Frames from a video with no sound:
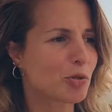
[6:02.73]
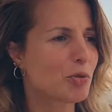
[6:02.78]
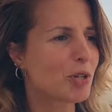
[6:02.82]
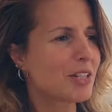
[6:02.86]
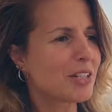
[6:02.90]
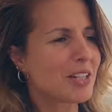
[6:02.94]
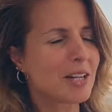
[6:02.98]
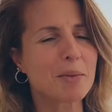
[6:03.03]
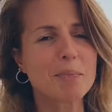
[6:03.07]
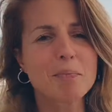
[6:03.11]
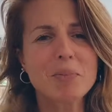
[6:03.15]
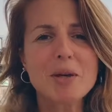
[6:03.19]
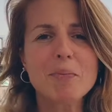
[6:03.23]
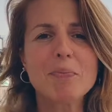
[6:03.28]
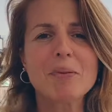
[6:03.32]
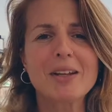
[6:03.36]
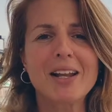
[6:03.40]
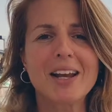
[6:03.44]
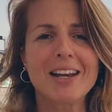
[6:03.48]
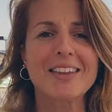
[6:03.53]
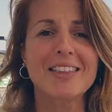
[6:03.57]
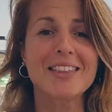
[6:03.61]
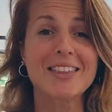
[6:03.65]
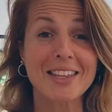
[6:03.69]
treating people
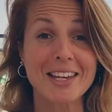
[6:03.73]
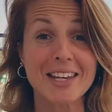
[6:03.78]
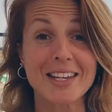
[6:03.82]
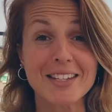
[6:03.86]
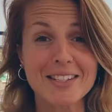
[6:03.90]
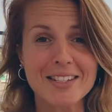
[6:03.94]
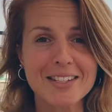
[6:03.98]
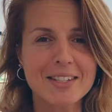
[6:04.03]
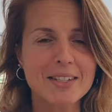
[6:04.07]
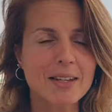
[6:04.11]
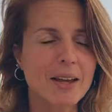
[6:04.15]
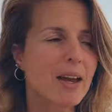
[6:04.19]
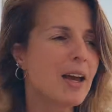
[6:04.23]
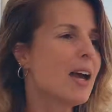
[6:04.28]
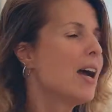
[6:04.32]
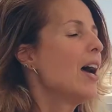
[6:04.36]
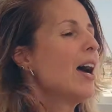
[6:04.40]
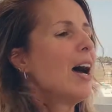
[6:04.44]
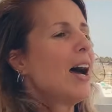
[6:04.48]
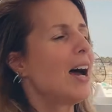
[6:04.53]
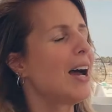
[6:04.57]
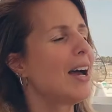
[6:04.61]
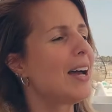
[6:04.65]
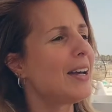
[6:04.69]
like things.
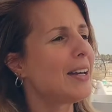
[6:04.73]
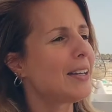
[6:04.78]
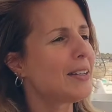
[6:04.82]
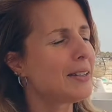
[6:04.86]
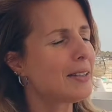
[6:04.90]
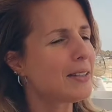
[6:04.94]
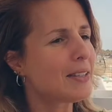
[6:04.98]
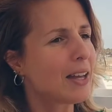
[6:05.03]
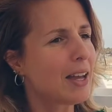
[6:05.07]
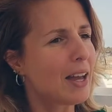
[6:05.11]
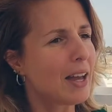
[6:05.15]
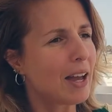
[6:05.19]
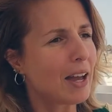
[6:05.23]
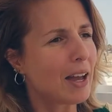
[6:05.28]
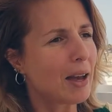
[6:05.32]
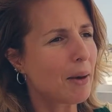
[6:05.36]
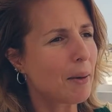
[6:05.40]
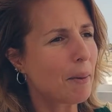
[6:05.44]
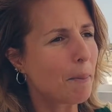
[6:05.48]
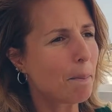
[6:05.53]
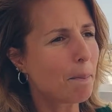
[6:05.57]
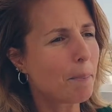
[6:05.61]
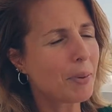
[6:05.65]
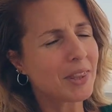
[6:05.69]

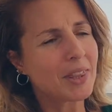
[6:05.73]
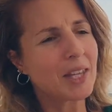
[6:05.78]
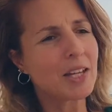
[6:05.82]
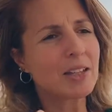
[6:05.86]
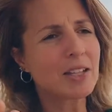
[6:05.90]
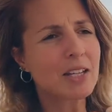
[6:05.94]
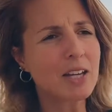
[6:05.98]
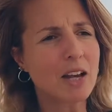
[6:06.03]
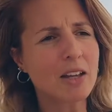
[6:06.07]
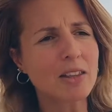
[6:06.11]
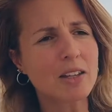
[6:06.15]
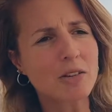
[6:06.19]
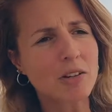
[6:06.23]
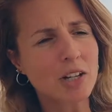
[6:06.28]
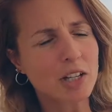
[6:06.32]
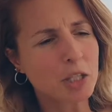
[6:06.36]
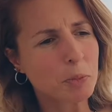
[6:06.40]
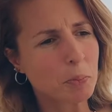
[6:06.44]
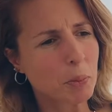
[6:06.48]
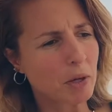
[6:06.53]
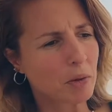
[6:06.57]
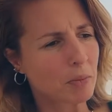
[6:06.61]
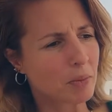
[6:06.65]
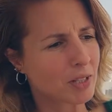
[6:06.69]
But then the other
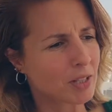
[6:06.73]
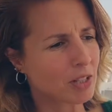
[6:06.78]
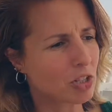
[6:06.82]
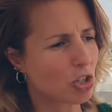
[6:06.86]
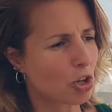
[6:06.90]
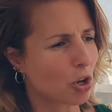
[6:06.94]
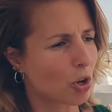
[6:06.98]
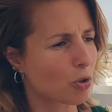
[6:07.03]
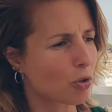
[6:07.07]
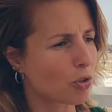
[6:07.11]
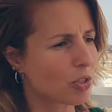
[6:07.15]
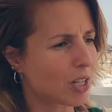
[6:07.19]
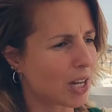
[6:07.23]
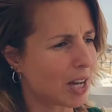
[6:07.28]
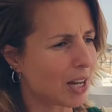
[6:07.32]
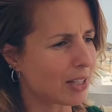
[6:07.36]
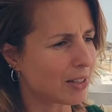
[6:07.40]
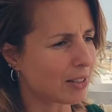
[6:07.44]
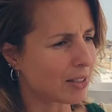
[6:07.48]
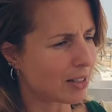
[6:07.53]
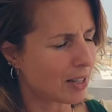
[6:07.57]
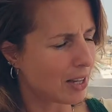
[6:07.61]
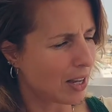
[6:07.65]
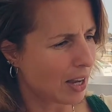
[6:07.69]
experiment shows
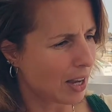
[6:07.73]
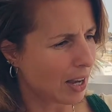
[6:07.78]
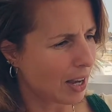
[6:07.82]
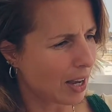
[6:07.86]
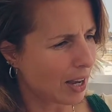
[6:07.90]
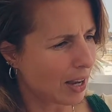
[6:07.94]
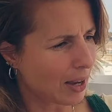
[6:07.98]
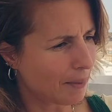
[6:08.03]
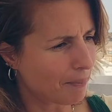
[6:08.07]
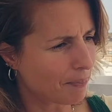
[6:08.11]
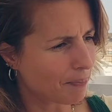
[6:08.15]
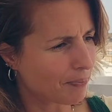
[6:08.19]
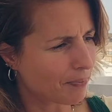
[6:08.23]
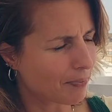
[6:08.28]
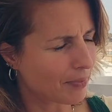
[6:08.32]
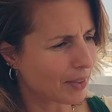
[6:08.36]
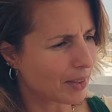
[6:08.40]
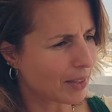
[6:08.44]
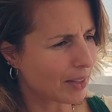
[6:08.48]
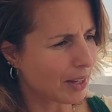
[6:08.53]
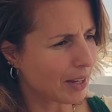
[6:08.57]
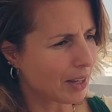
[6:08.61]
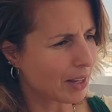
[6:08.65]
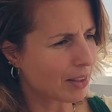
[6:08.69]
that
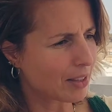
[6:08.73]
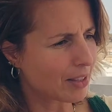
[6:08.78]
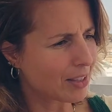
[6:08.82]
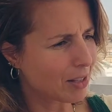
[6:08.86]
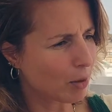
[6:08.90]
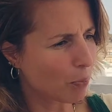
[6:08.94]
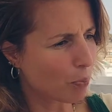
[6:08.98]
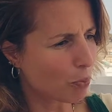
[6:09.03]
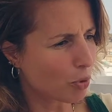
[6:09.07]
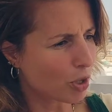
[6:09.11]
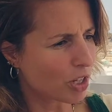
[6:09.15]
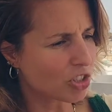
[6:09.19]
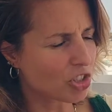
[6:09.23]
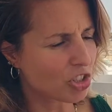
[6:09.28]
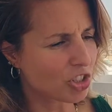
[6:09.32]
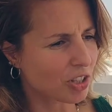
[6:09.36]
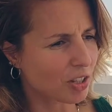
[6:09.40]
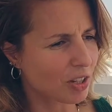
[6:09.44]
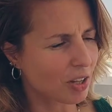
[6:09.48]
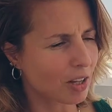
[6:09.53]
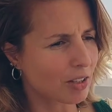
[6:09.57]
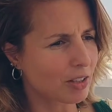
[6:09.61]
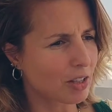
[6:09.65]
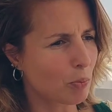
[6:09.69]
it's the
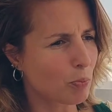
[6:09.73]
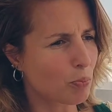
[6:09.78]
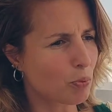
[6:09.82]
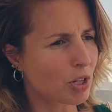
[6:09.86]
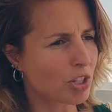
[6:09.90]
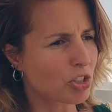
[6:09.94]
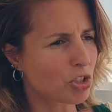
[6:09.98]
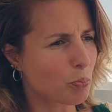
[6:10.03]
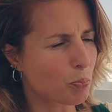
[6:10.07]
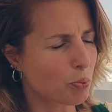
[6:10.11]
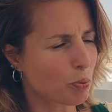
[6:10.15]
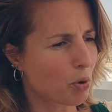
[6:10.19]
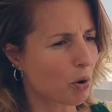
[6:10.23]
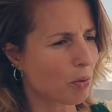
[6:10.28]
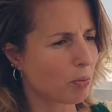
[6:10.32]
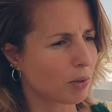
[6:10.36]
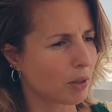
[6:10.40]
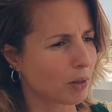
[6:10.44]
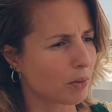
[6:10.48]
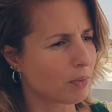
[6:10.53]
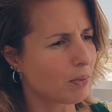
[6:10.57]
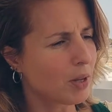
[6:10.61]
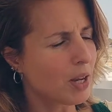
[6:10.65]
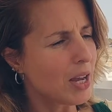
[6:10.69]
bridge
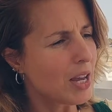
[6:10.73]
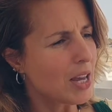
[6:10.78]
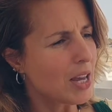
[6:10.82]
problem.